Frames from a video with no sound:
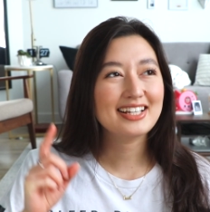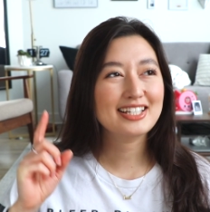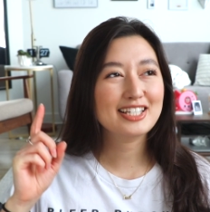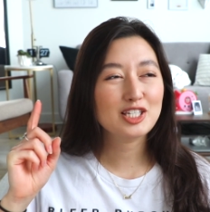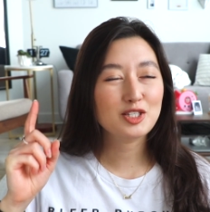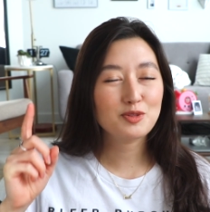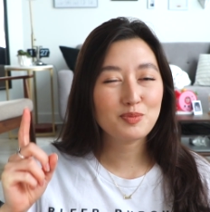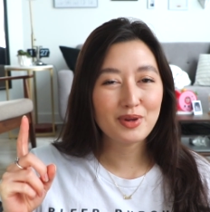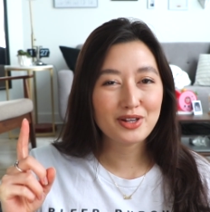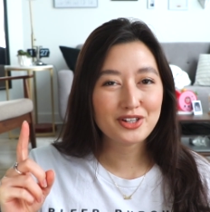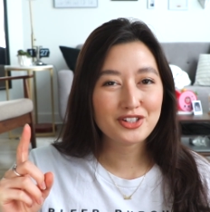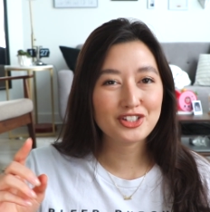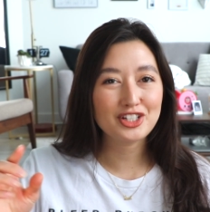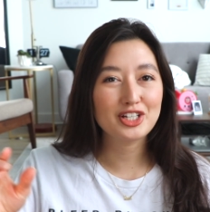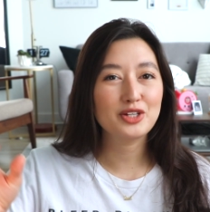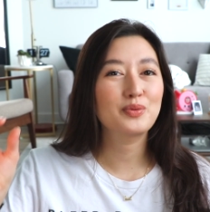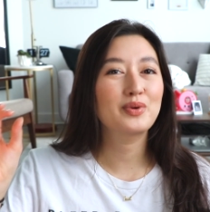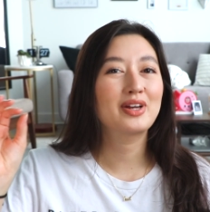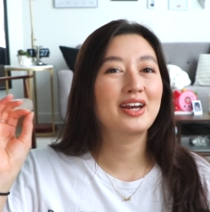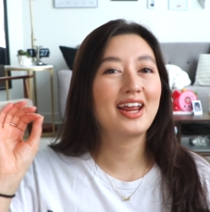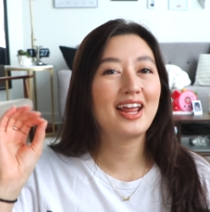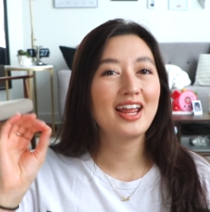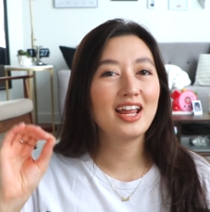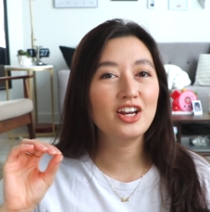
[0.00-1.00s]
Especially
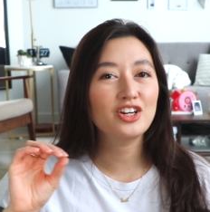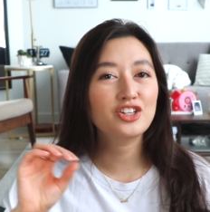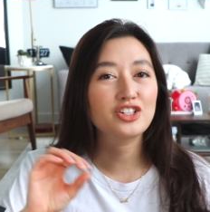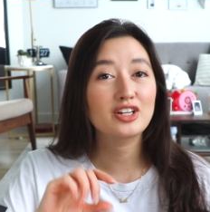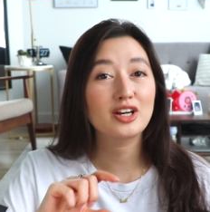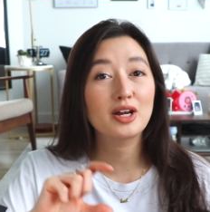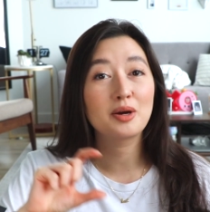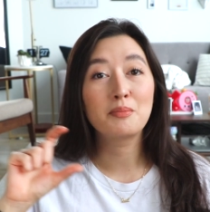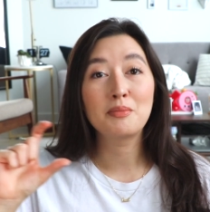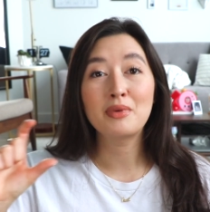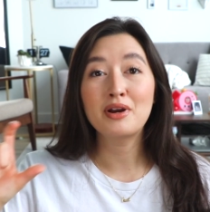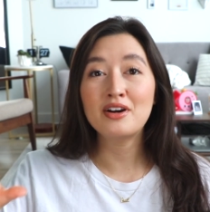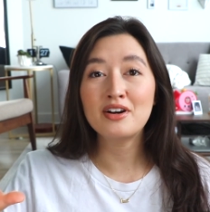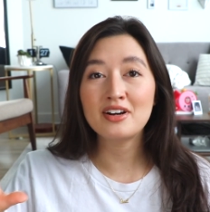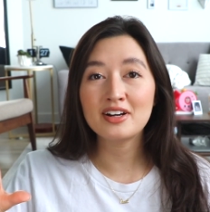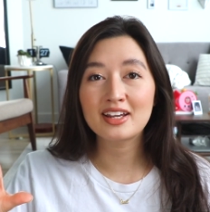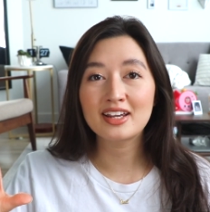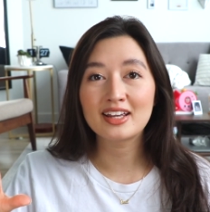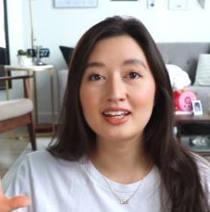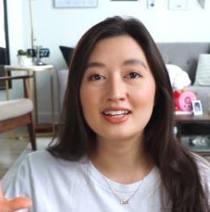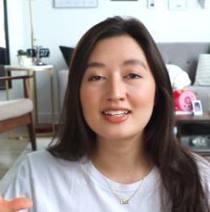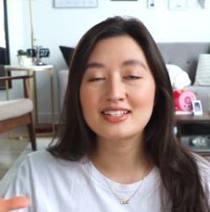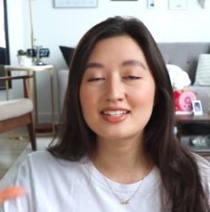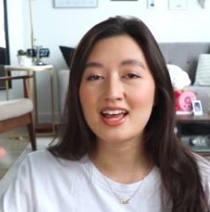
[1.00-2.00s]
when Asian
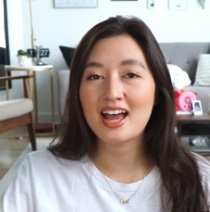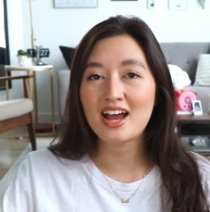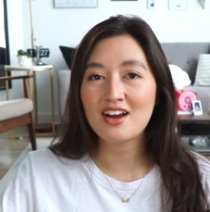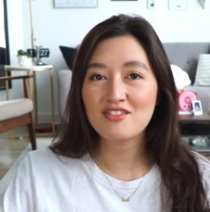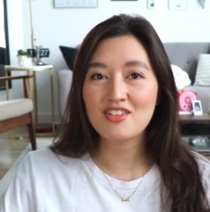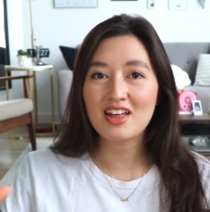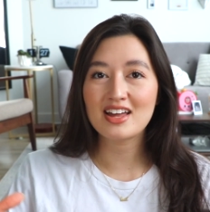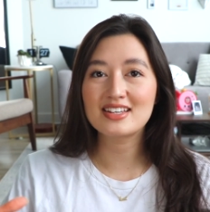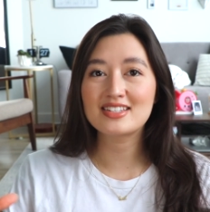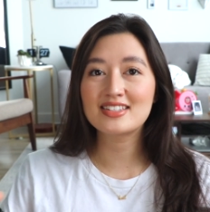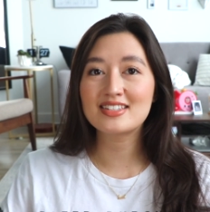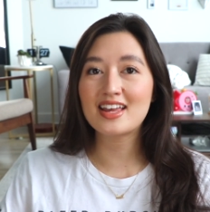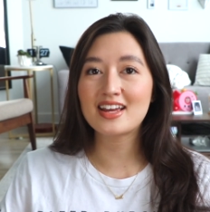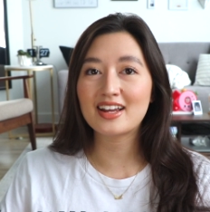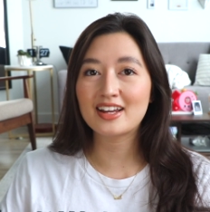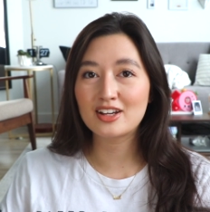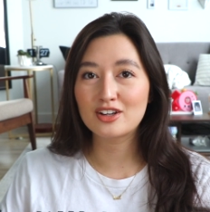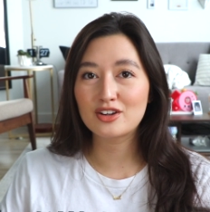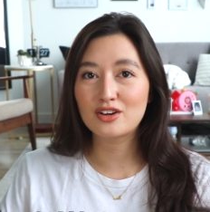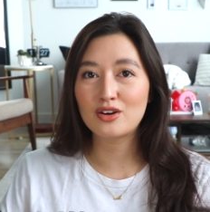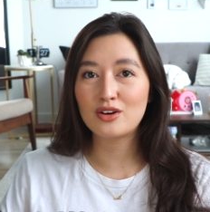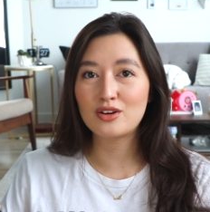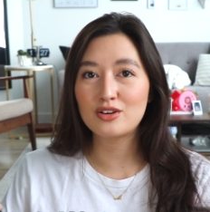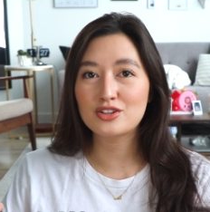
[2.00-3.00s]
Americans have that
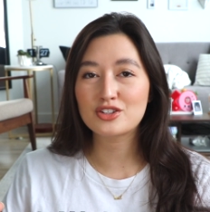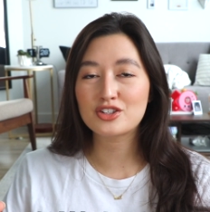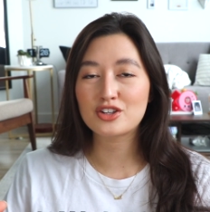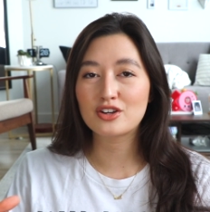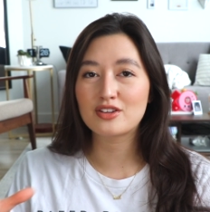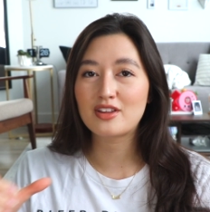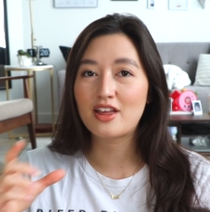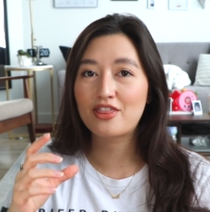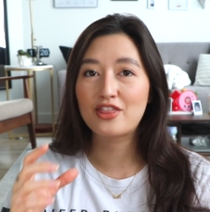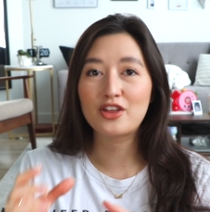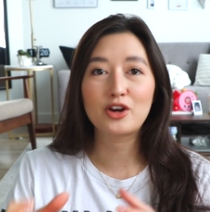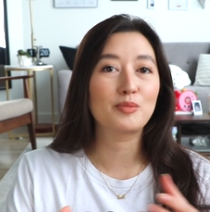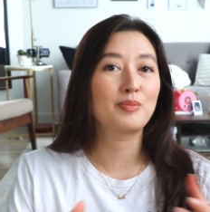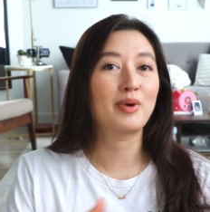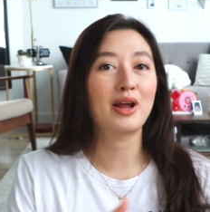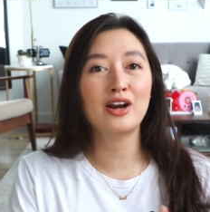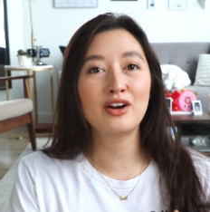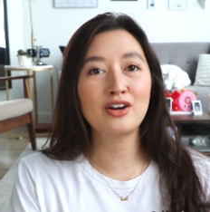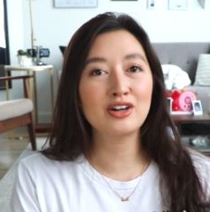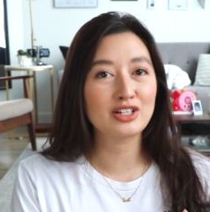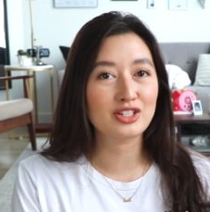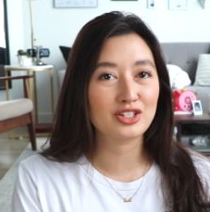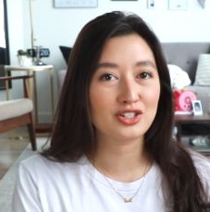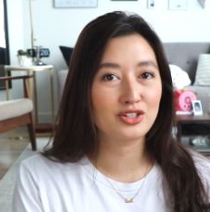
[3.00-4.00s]
second culture that their
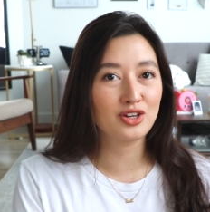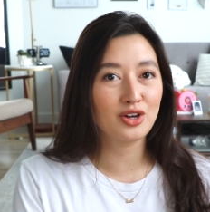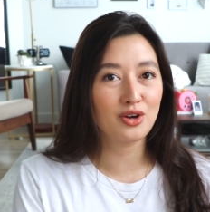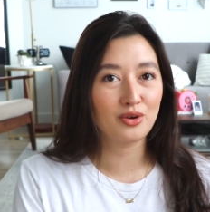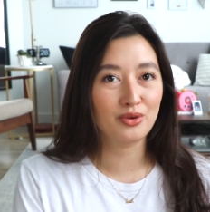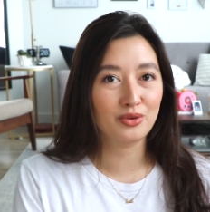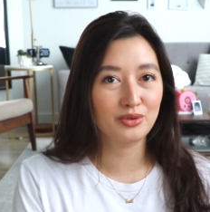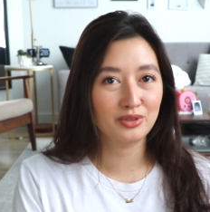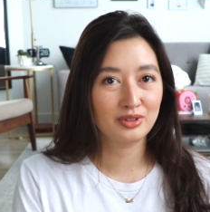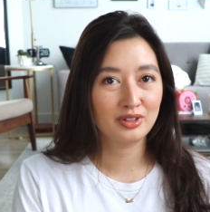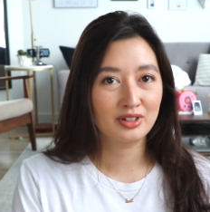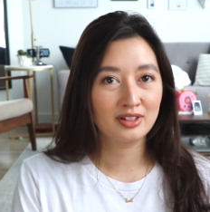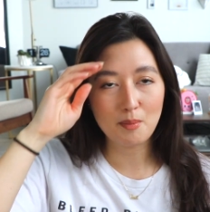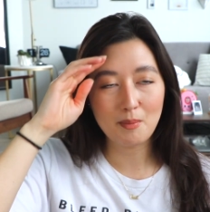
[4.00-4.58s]
parents don't.